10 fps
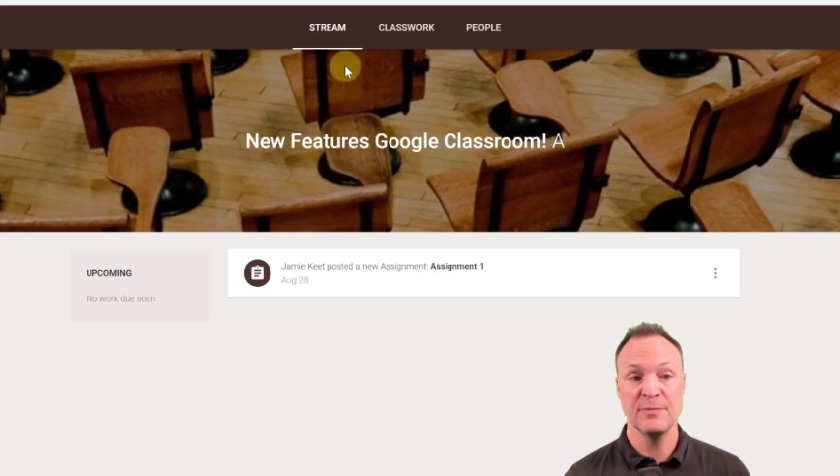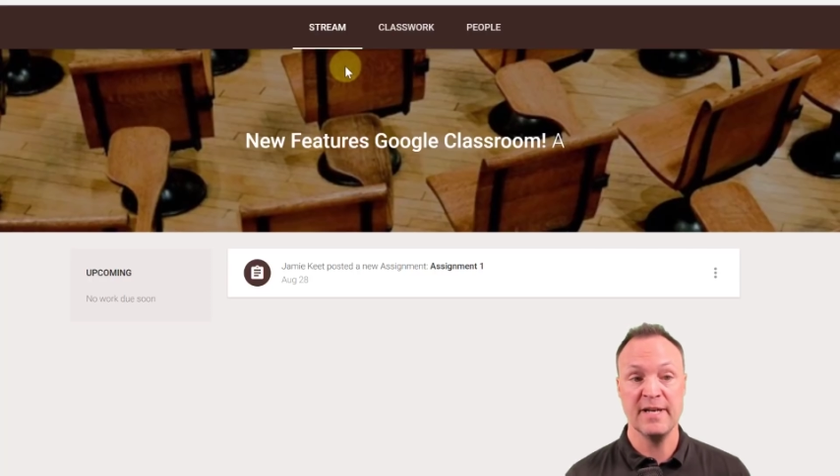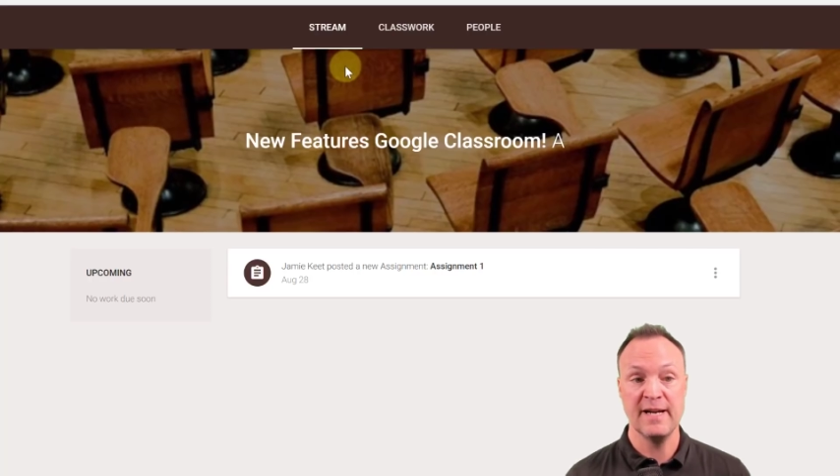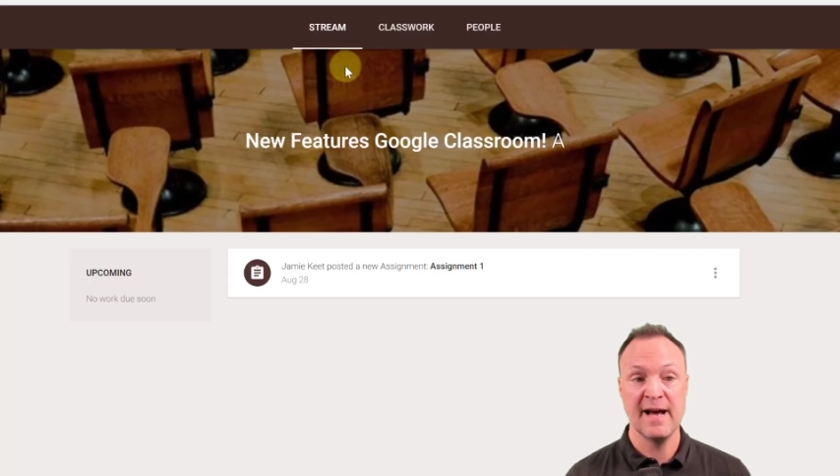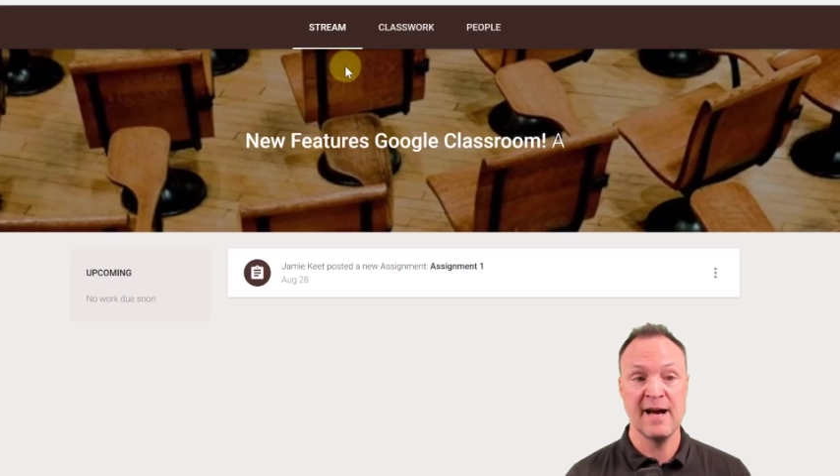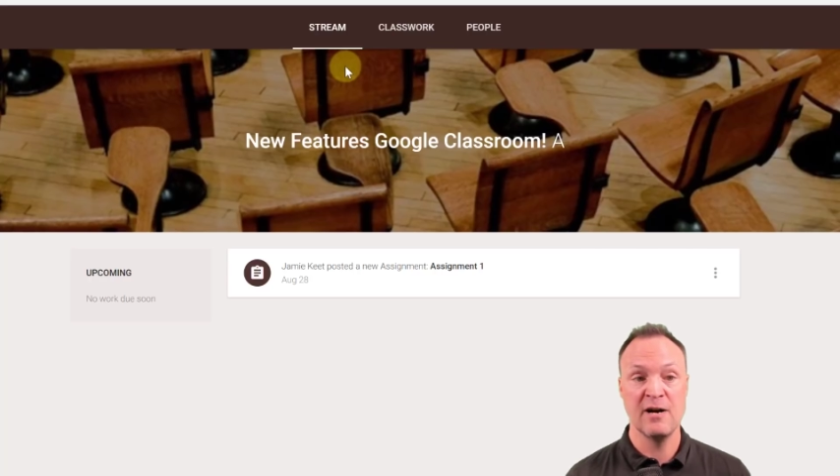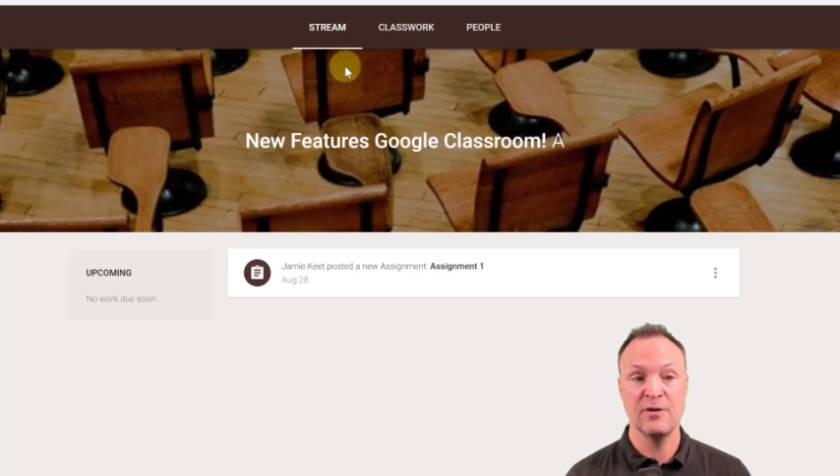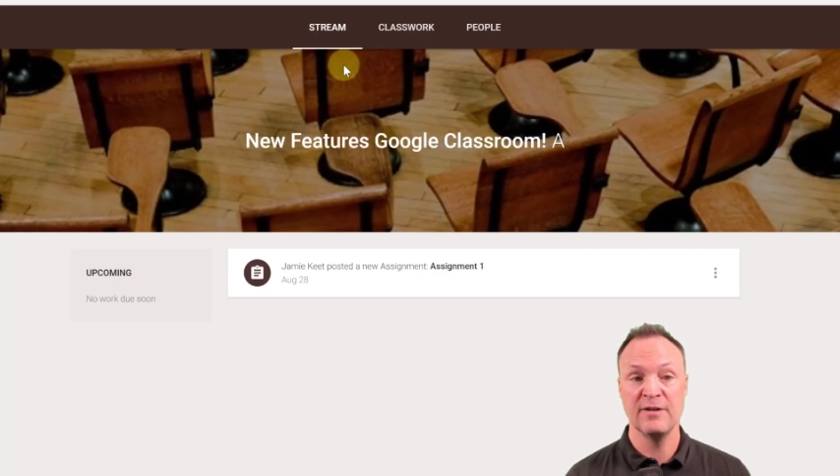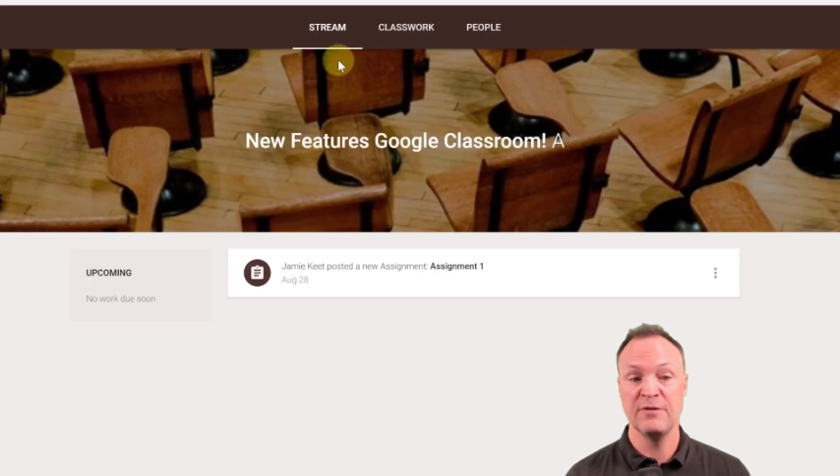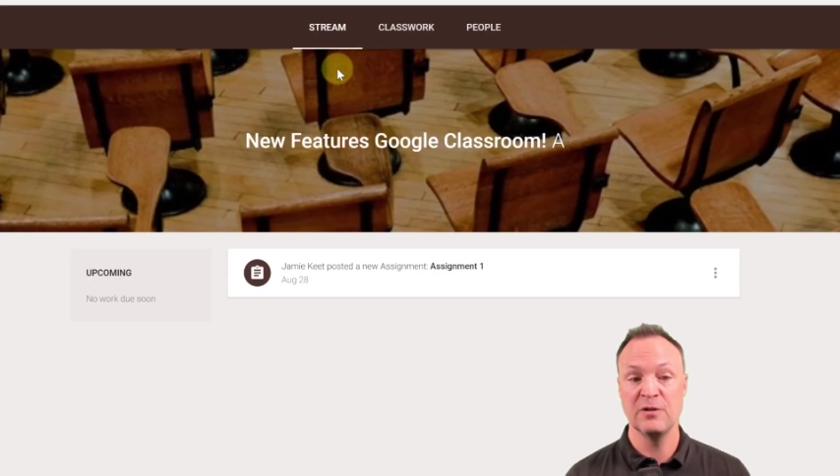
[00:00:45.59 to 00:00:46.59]
But
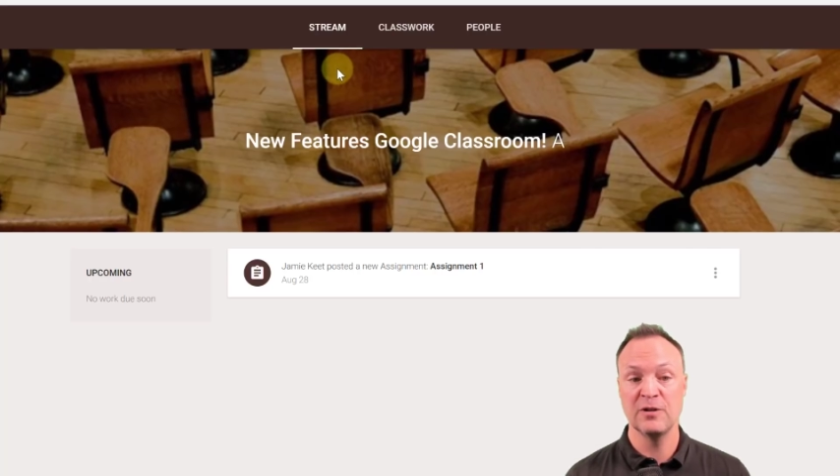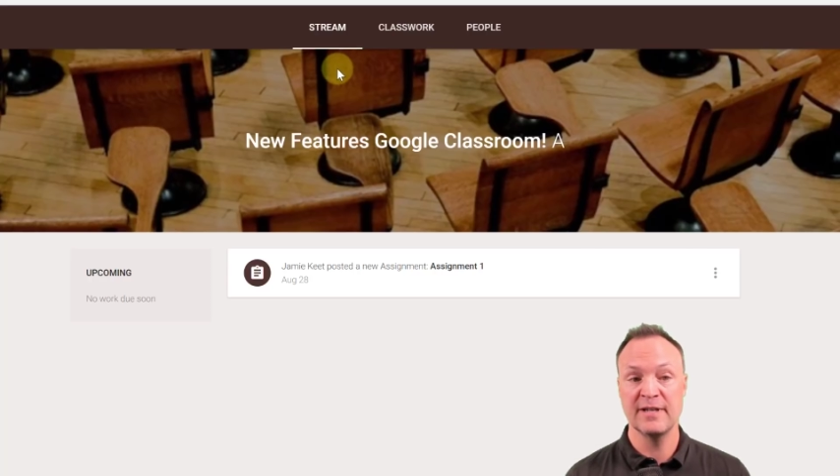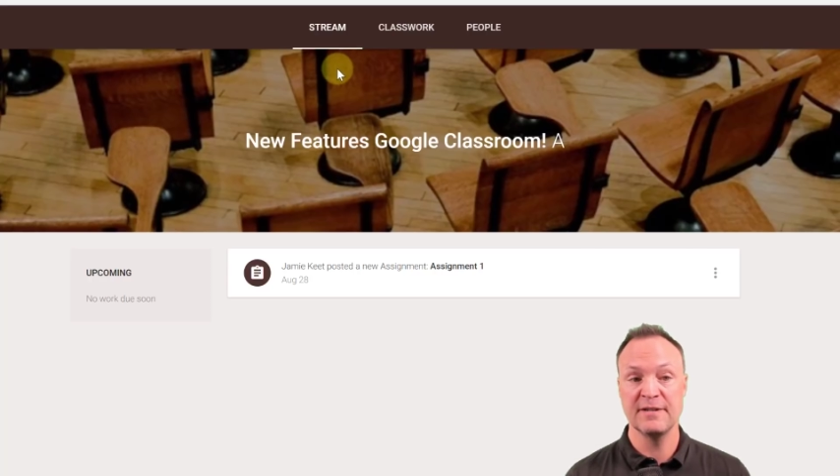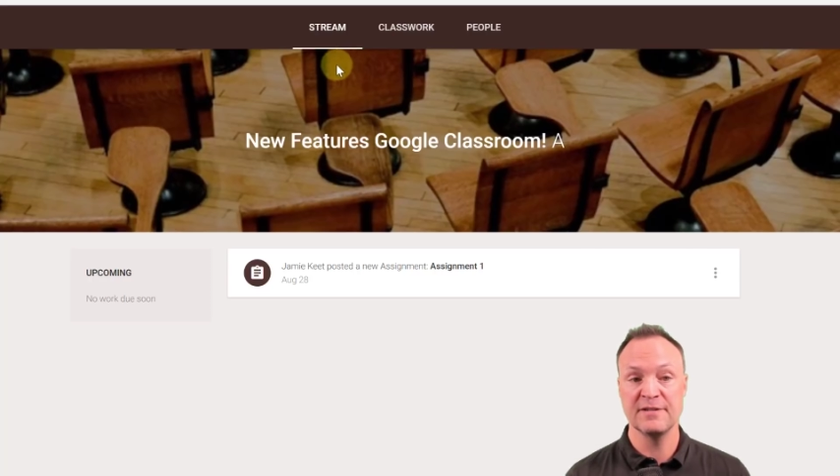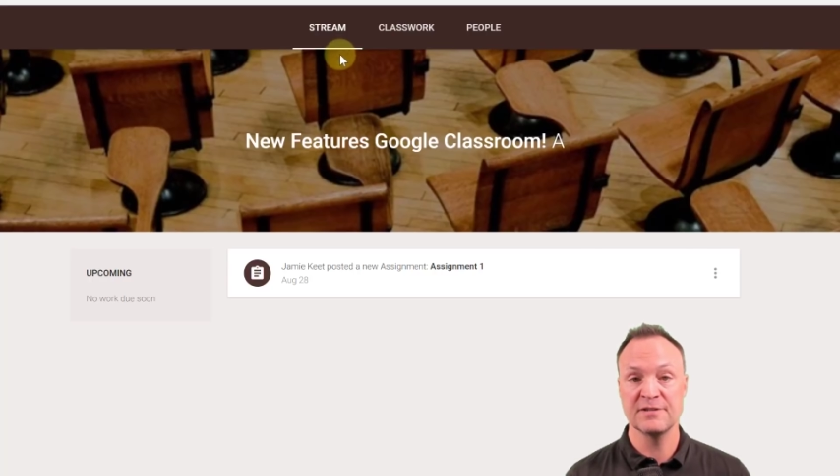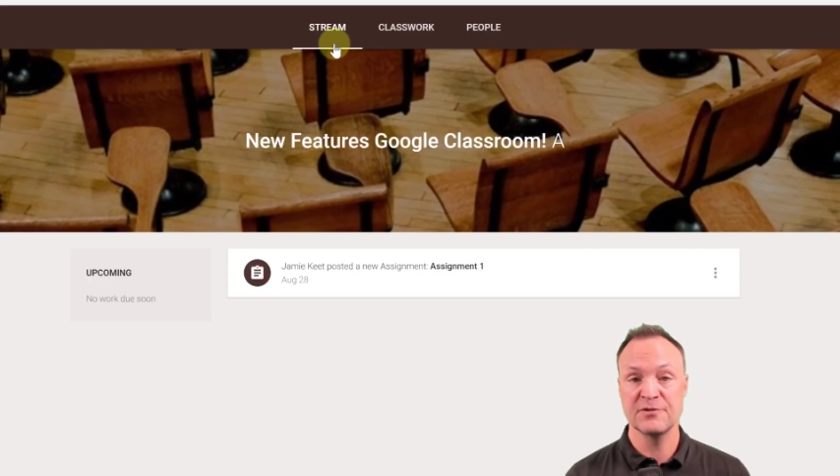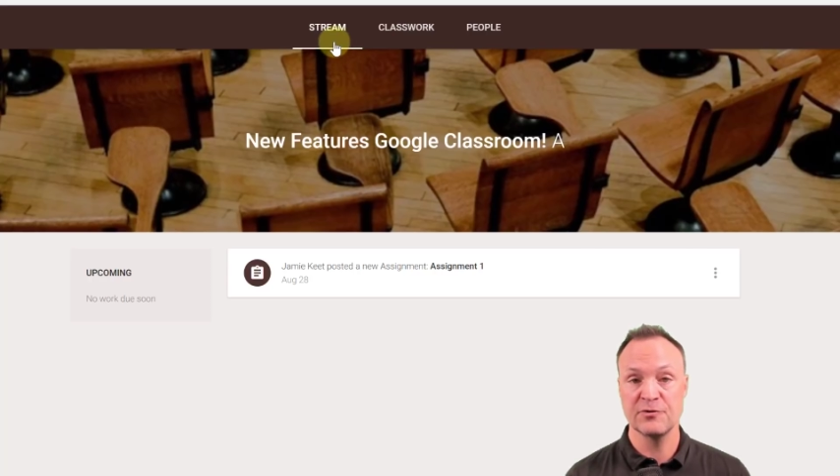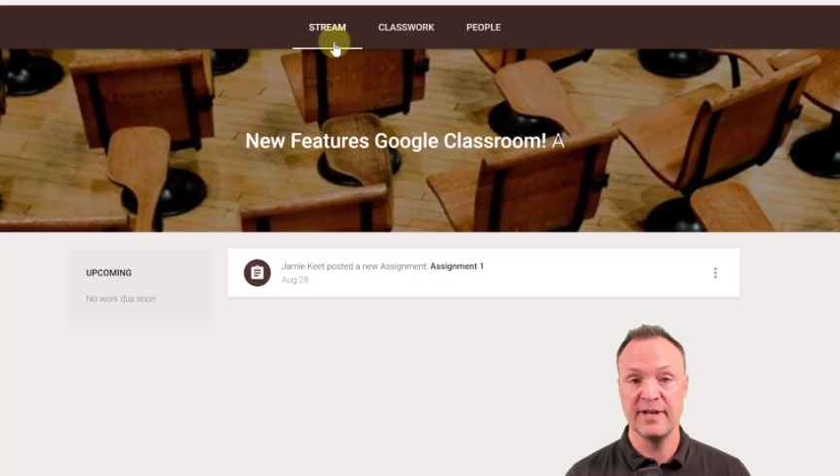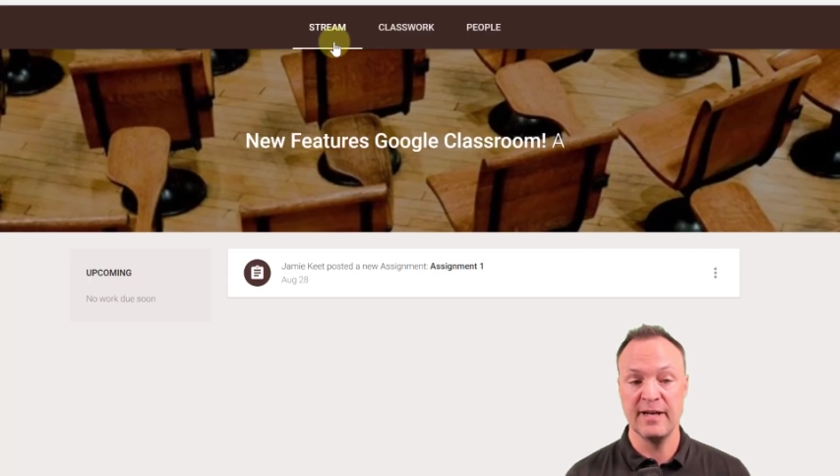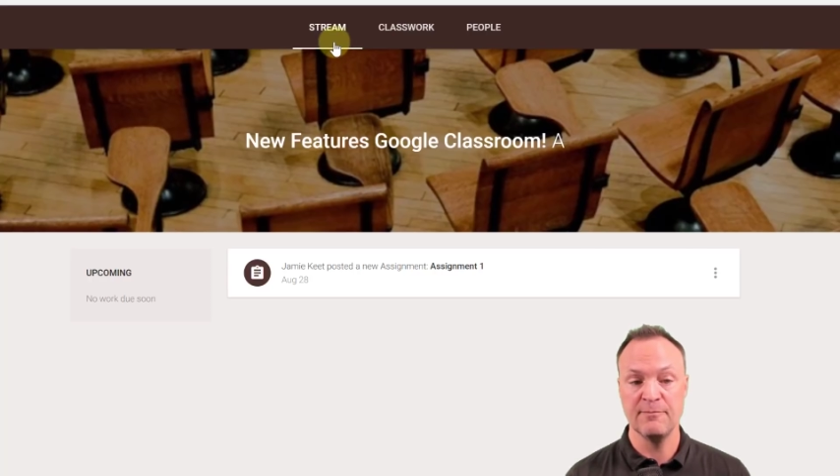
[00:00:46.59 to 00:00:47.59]
now if you look at the
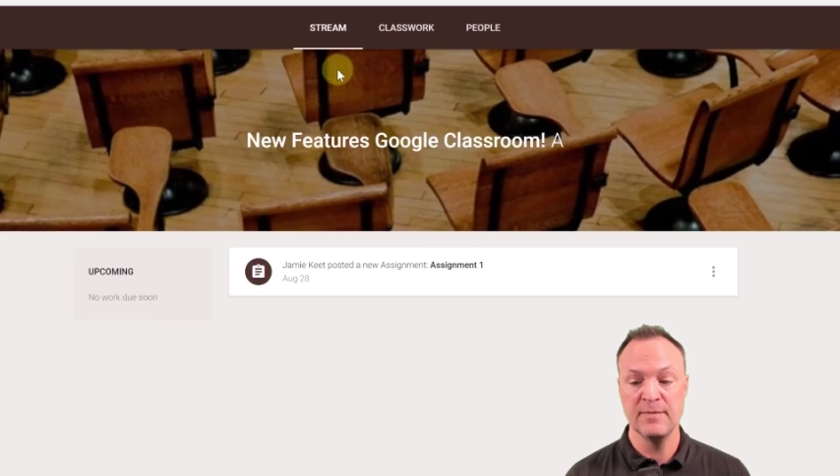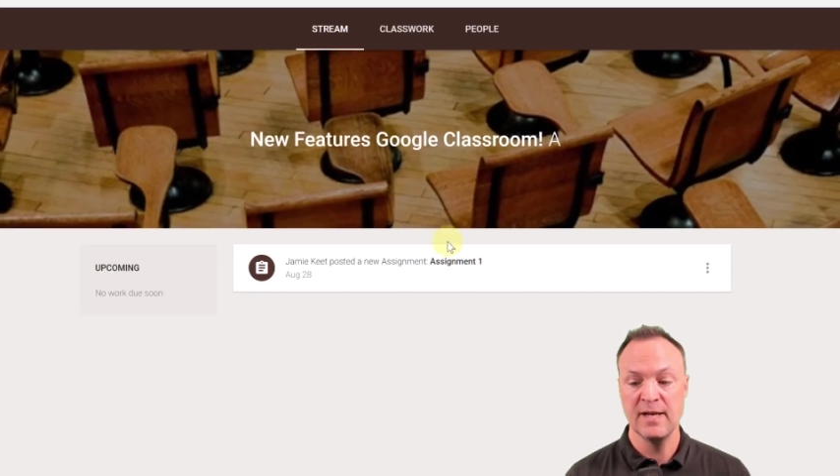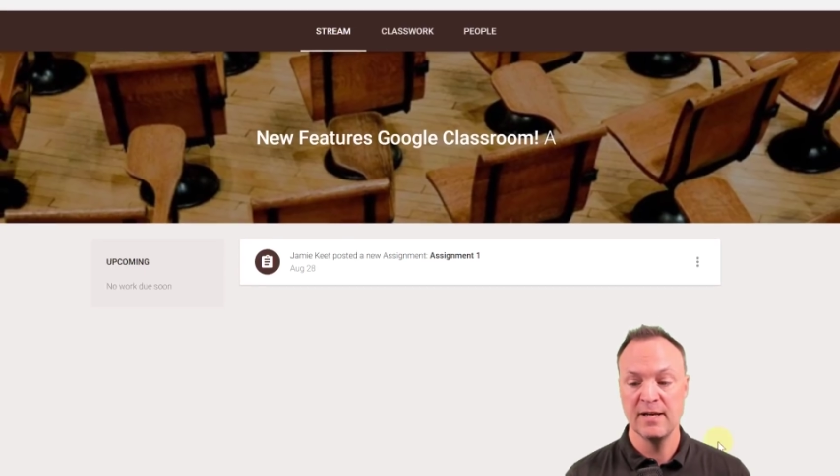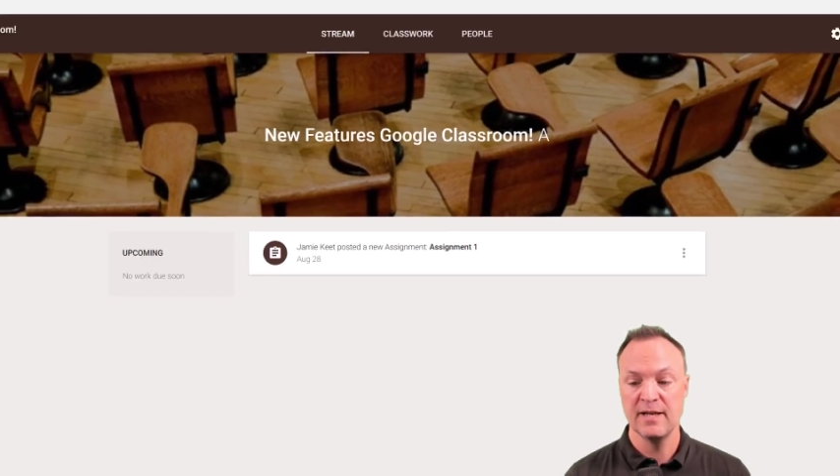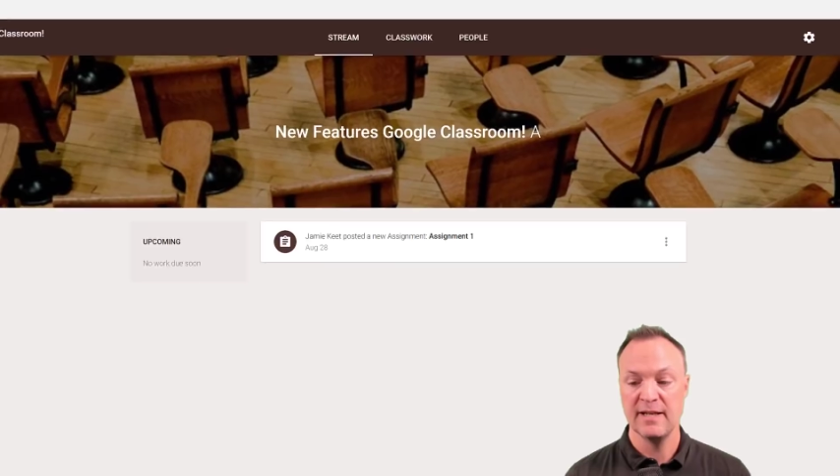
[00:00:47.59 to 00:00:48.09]
stream,